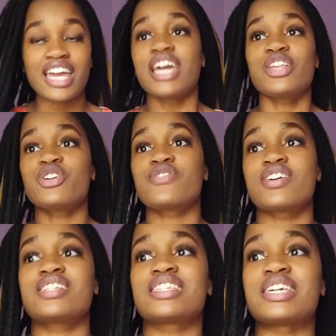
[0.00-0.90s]
in
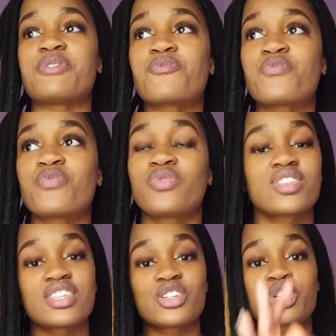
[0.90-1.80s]
university.
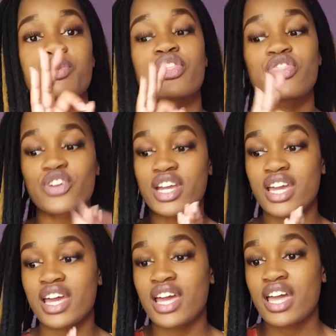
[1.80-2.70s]
There's going to be
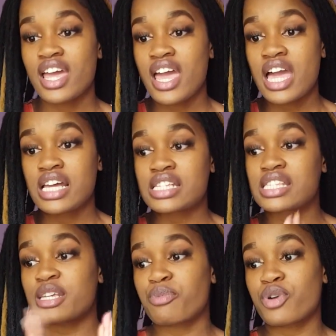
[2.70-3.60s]
3
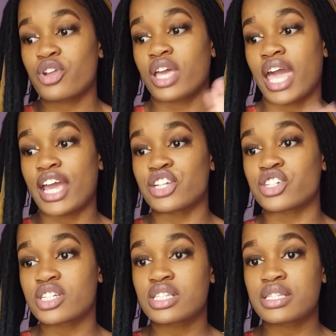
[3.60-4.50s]
separate
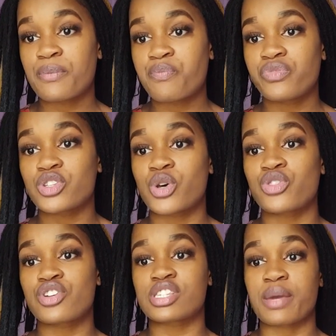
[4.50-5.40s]
occasions, so
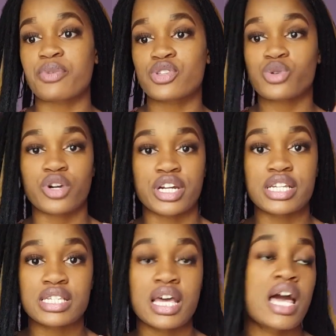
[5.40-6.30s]
3 separate
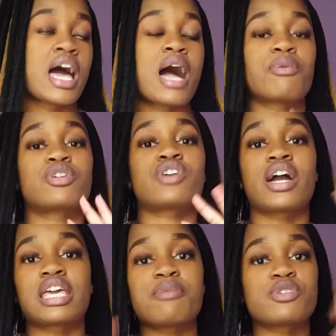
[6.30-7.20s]
stories. I'm going to try
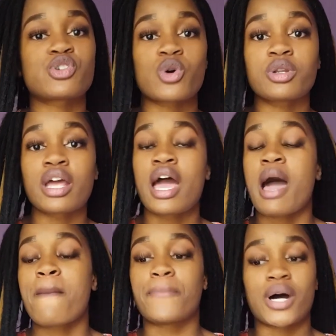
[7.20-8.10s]
and keep it short,
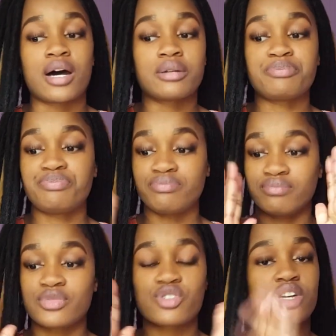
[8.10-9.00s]
but
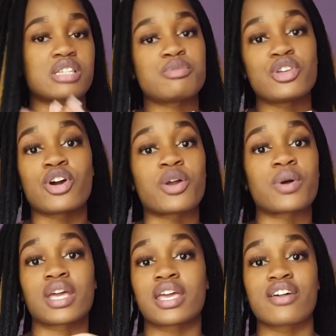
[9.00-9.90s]
trust me, you're going to
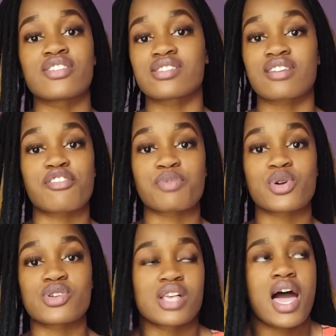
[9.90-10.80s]
want to hear this stuff
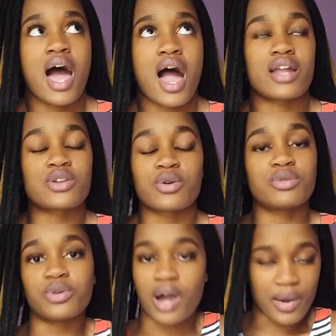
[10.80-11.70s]
because I don't
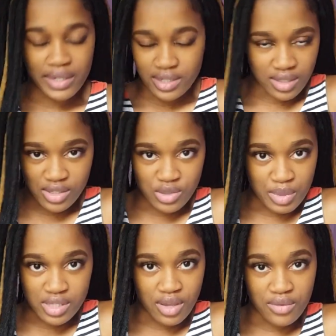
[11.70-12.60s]
know how I did this to
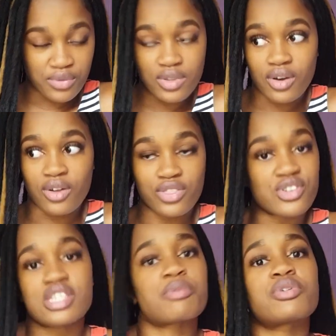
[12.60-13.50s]
myself on 3
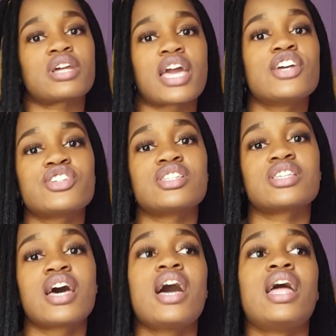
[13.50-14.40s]
separate occasions.
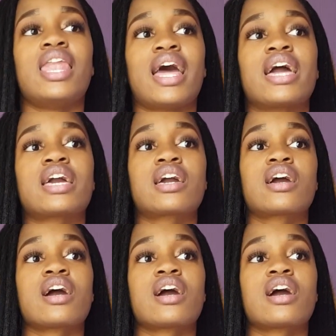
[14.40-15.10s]
Like,